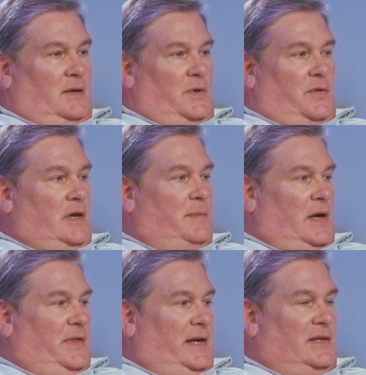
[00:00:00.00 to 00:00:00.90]
And when you think
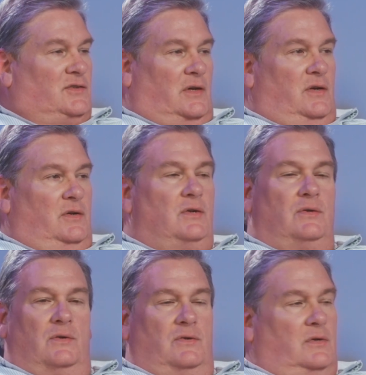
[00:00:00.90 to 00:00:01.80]
about that, that's a
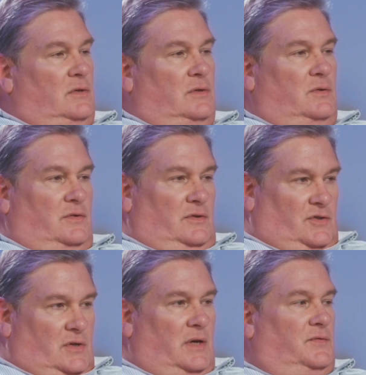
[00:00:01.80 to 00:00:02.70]
huge,
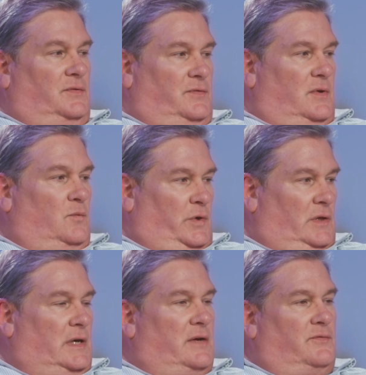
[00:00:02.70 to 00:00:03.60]
huge shift from
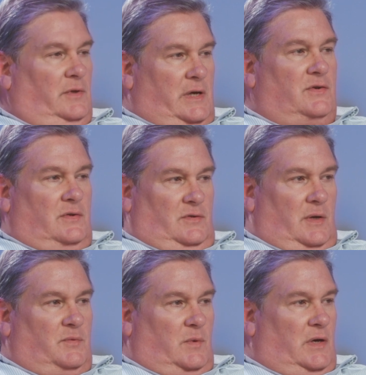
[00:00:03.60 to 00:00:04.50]
real life
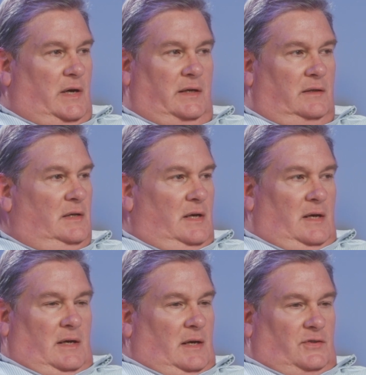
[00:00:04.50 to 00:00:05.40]
relationships where I can
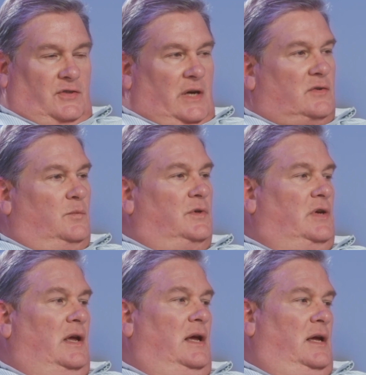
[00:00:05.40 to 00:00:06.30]
shake
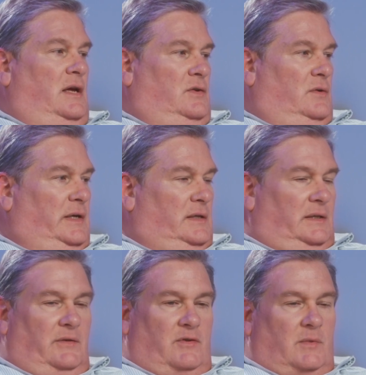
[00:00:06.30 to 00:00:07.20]
someone's hand or I
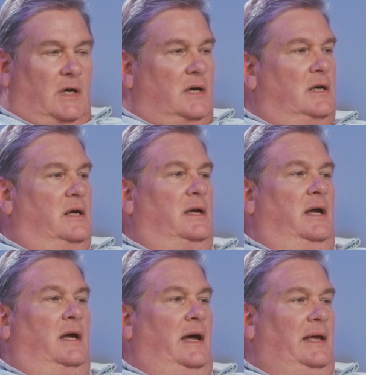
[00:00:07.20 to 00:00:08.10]
can give them a hug.
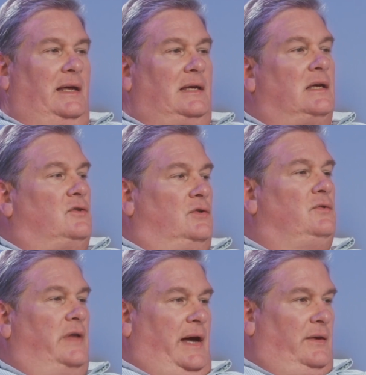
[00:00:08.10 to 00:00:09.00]
I can't
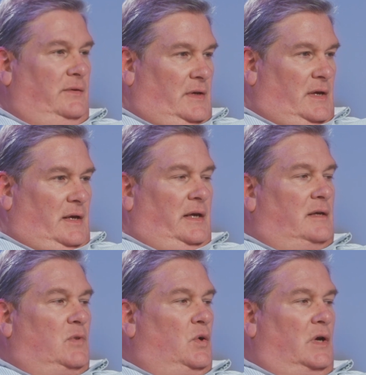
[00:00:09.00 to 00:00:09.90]
do that.
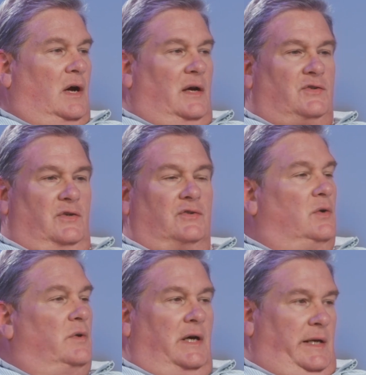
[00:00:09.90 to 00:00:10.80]
And emoticons
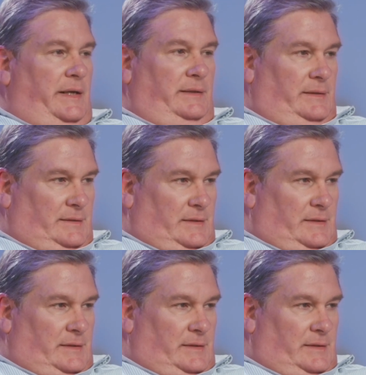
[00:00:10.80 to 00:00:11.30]
just don't cut it.